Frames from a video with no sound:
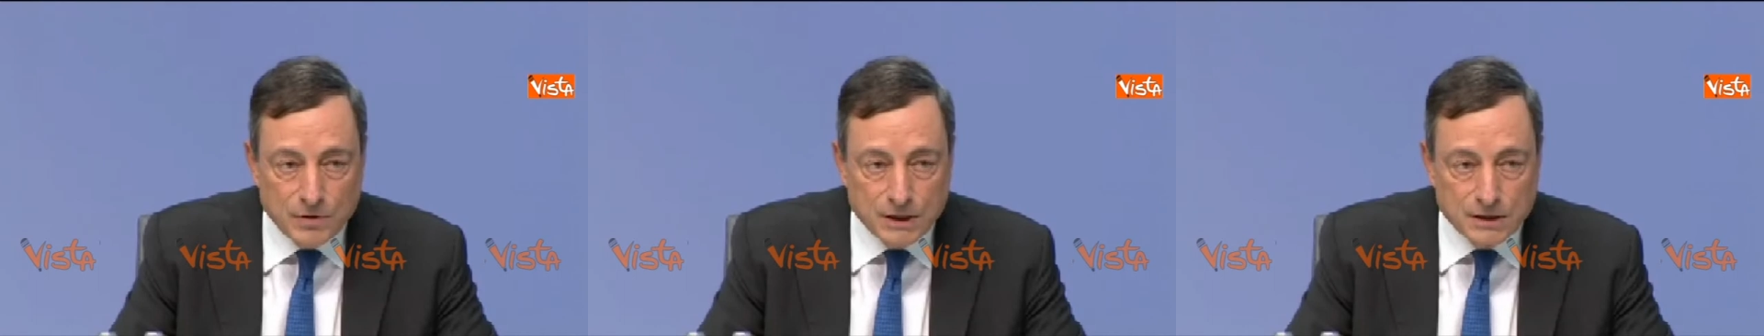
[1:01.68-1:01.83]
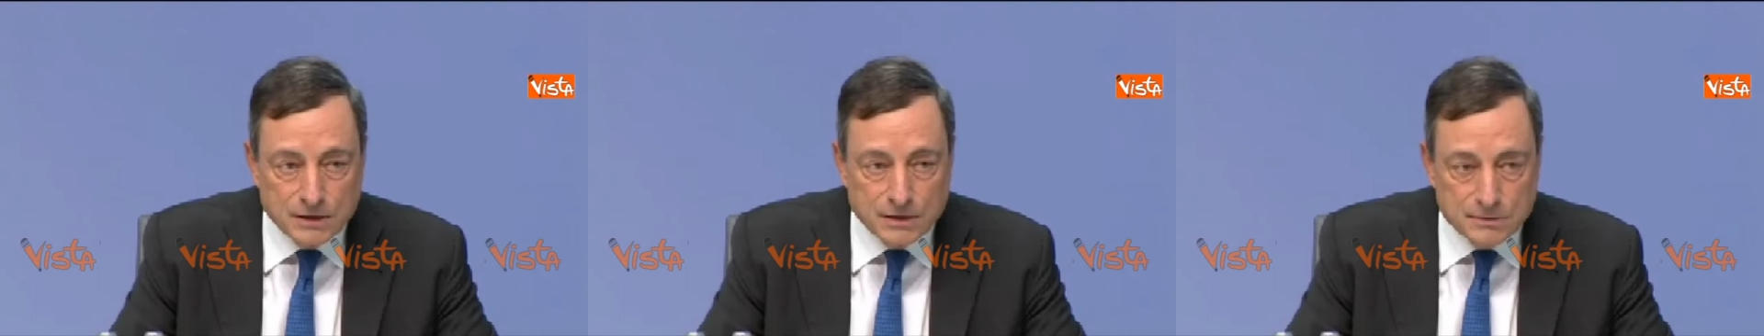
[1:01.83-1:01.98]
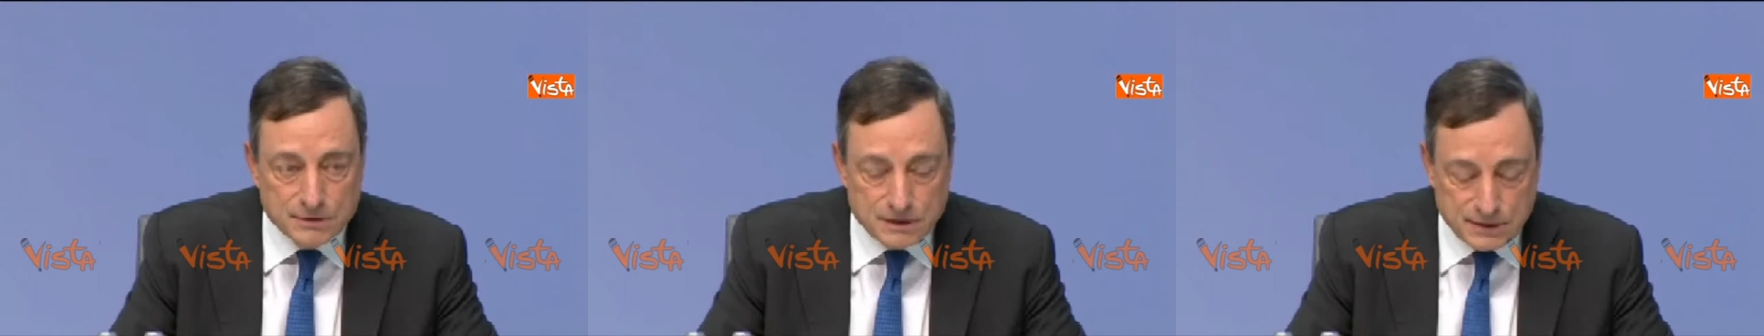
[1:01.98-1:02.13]

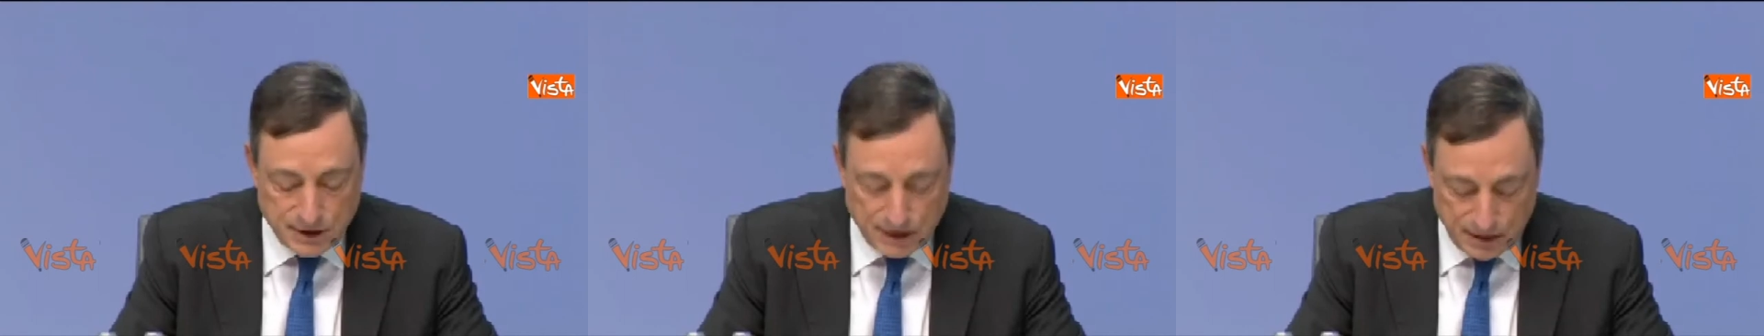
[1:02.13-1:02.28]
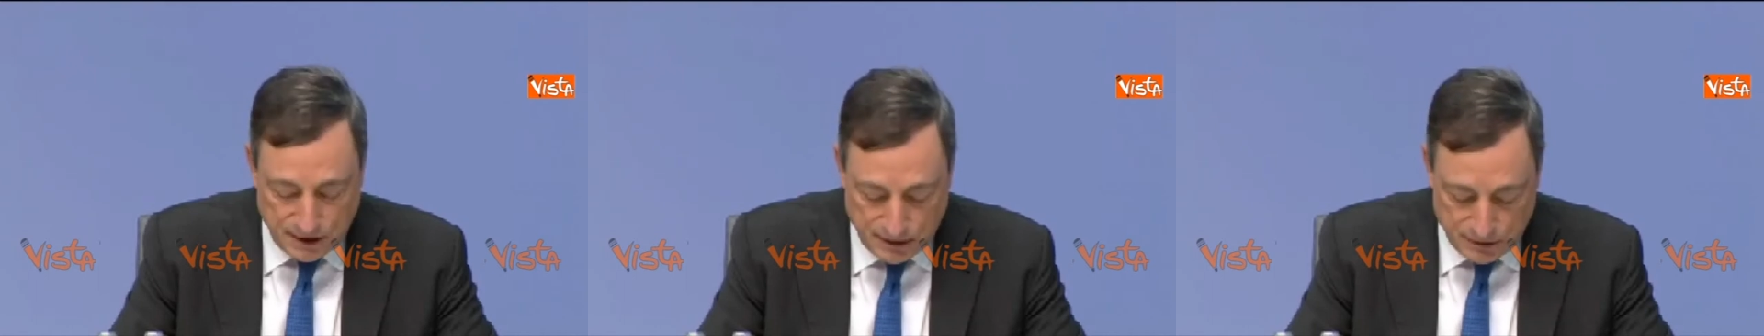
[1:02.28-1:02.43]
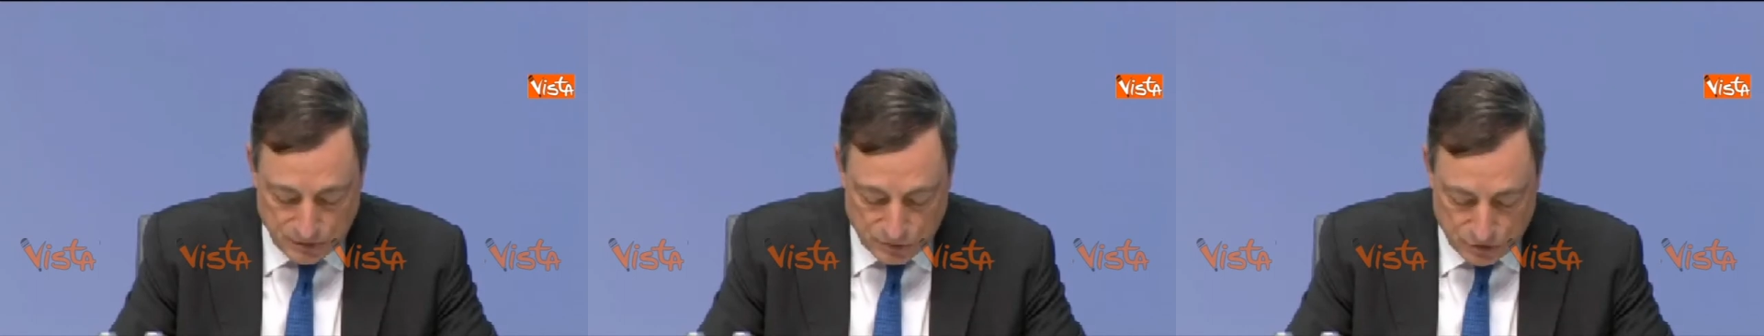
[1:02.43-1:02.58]
will
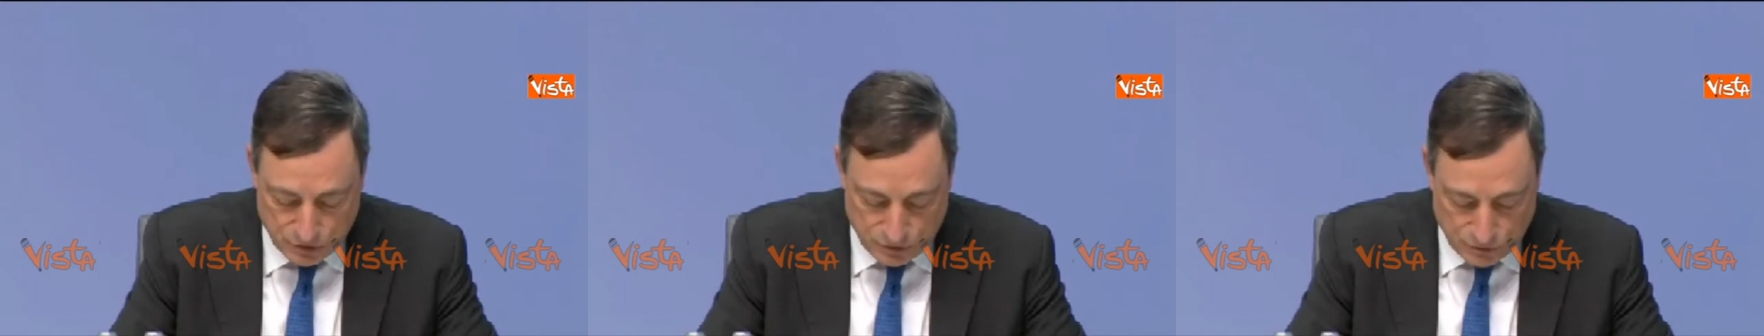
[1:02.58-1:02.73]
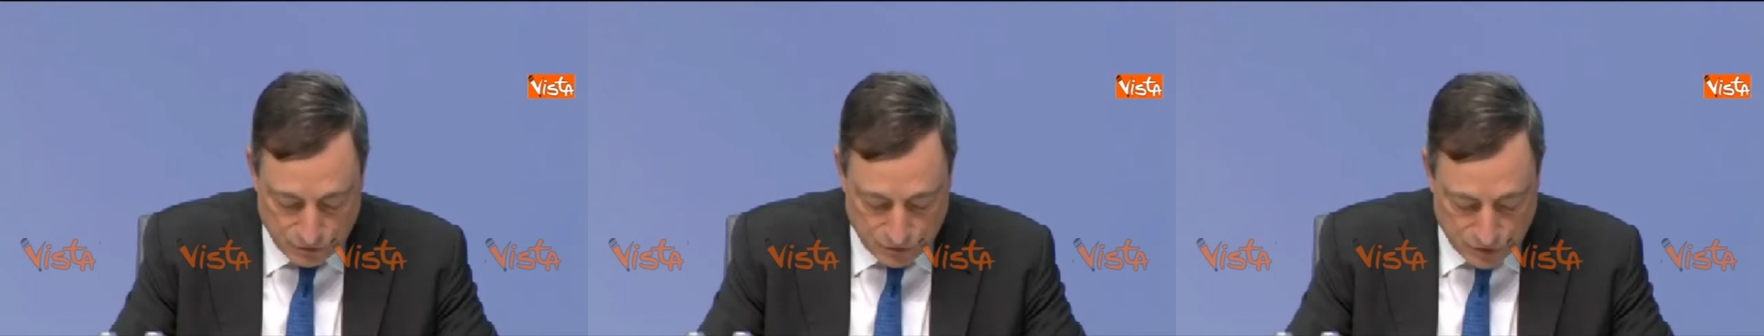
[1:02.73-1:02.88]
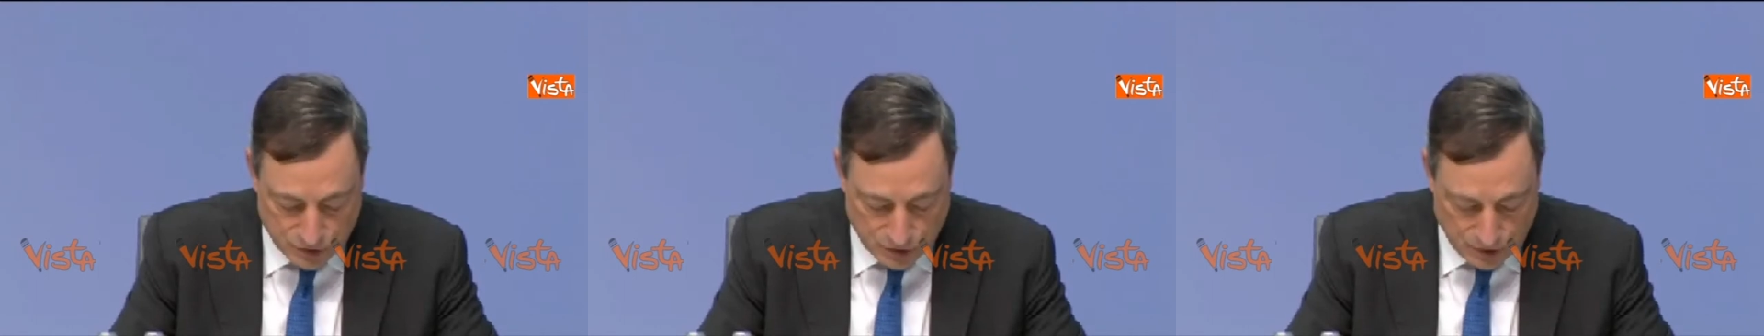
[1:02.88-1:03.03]
continue to
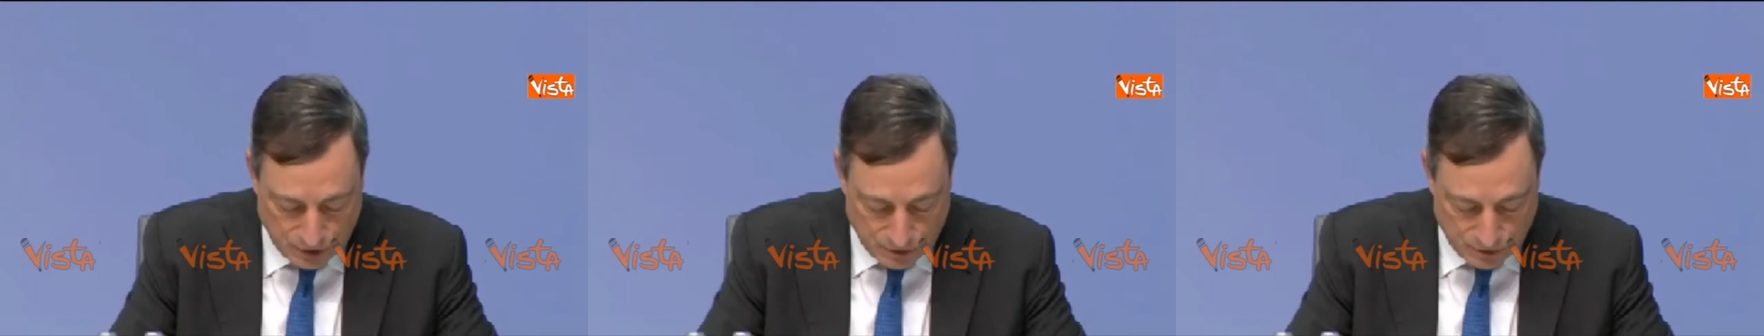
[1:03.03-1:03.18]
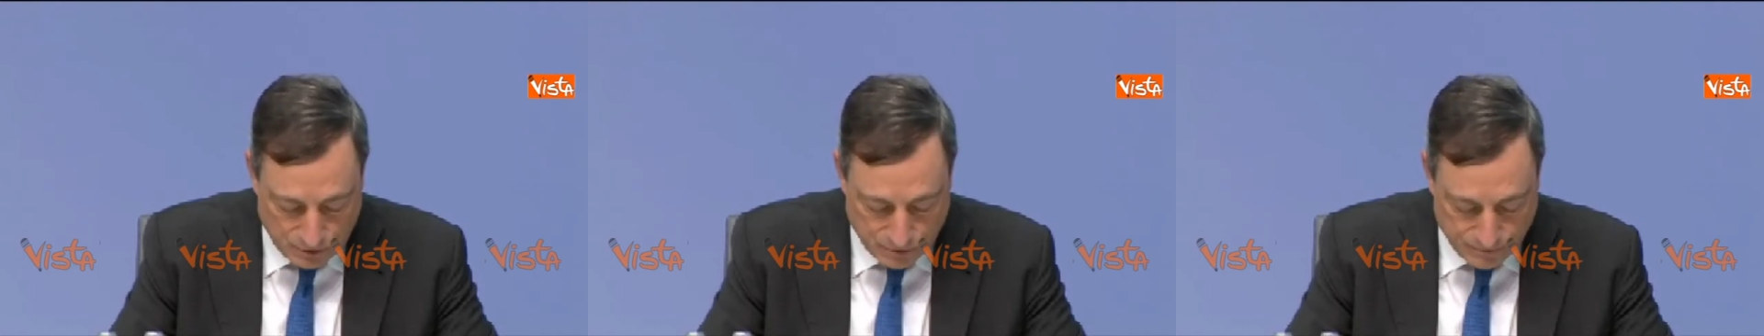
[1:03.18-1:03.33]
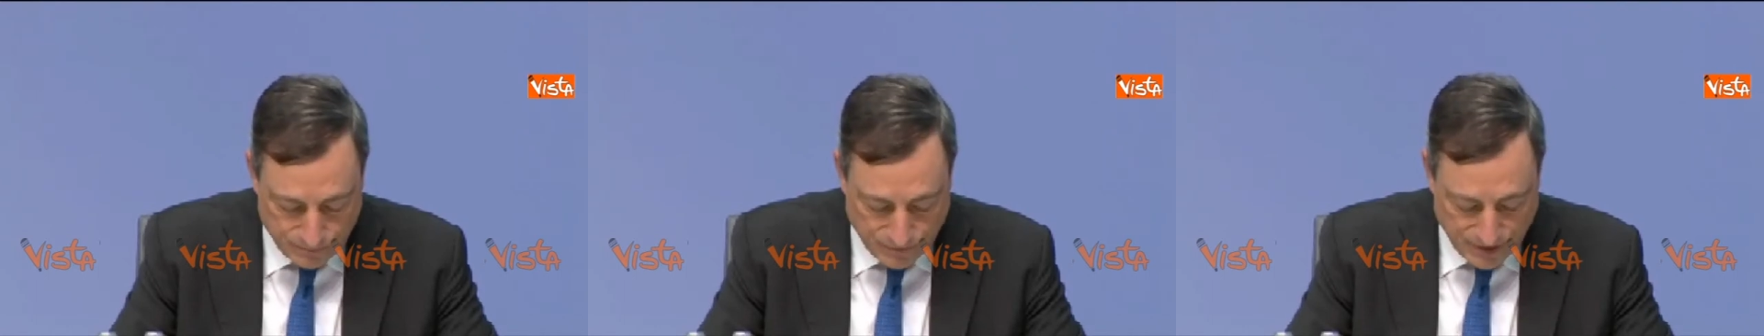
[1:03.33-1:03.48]
do
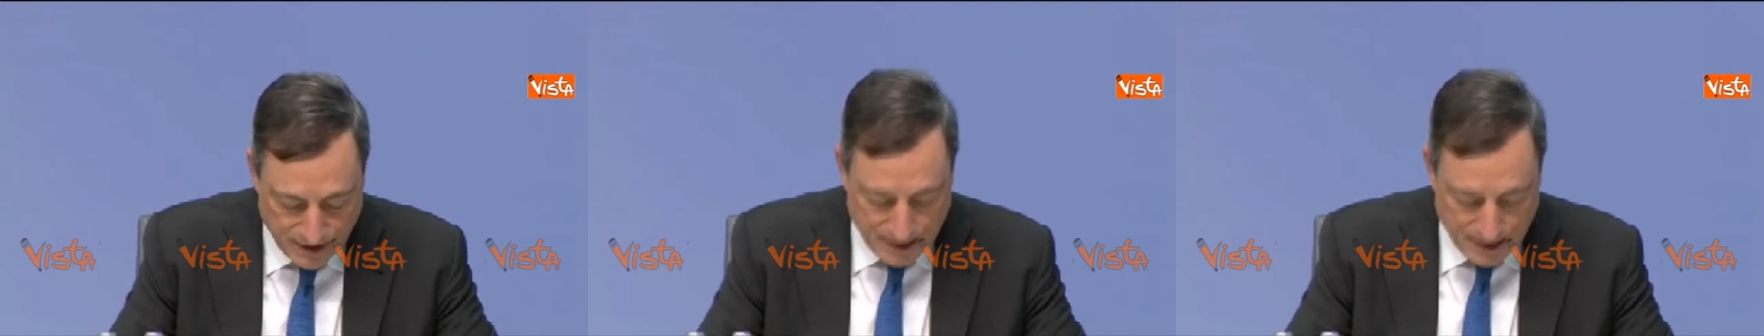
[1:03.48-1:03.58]
so.